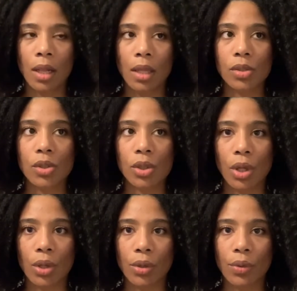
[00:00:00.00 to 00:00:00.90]

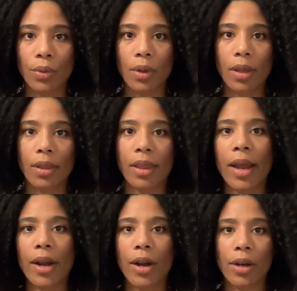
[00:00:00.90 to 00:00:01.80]
So that
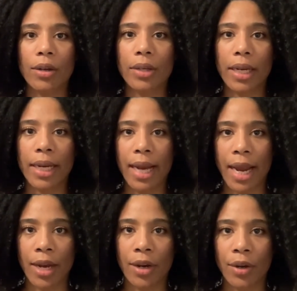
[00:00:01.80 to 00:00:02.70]
hurt and
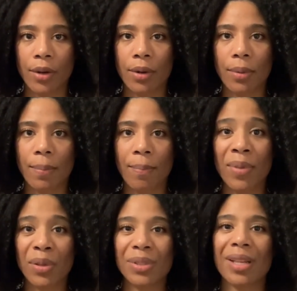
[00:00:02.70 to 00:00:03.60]
anger
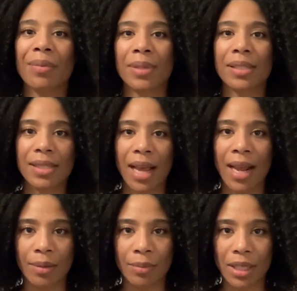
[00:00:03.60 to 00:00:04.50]
built up
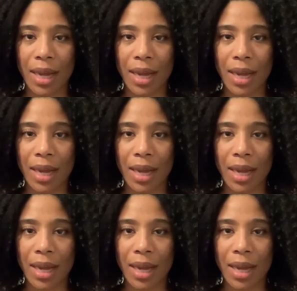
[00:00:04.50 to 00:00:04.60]
inside me.